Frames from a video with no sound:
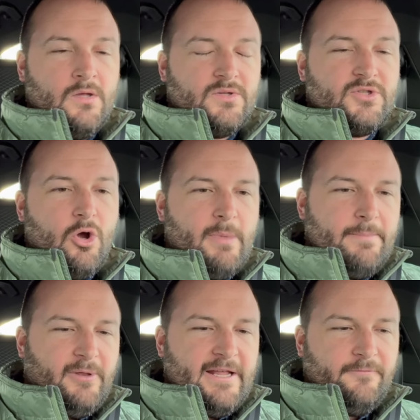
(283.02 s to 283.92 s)
So my
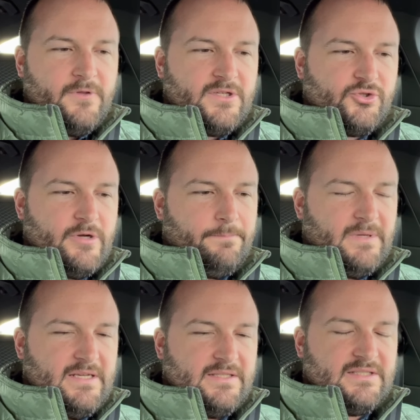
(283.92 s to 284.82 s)
plan for this trip
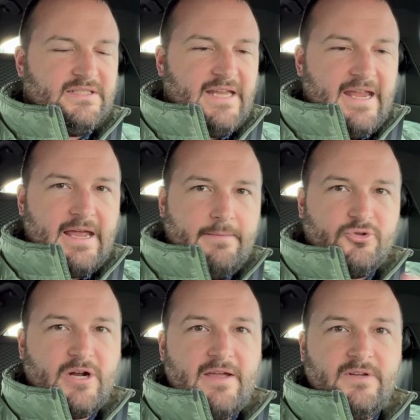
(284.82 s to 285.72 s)
is today I'm
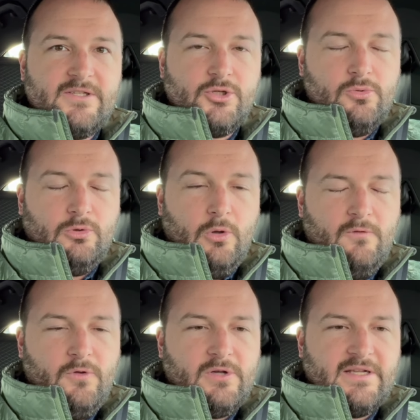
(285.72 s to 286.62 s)
driving to
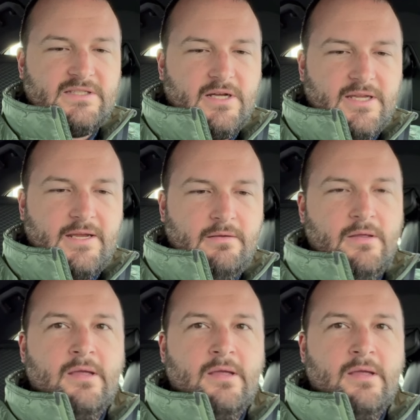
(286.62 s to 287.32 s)
Louisville, Kentucky.